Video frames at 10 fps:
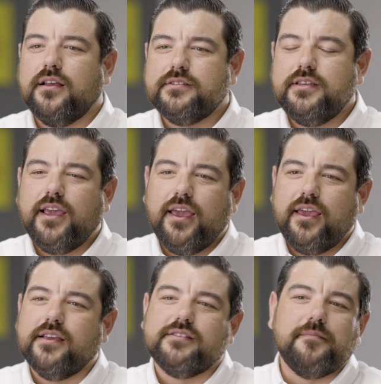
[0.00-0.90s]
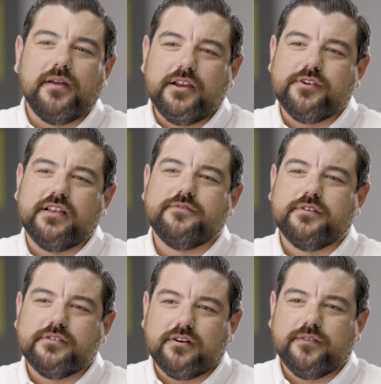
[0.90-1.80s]
Sigue is a money transfer
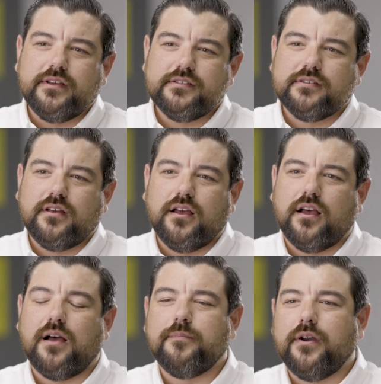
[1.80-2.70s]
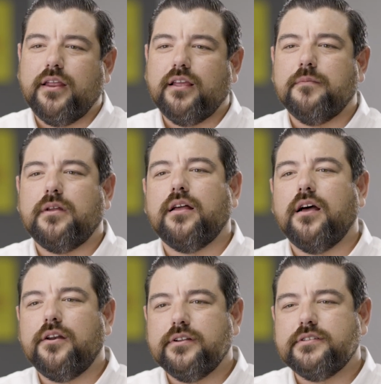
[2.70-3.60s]
service uh, operating in about
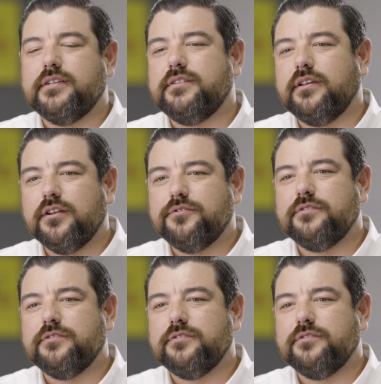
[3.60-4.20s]
160 countries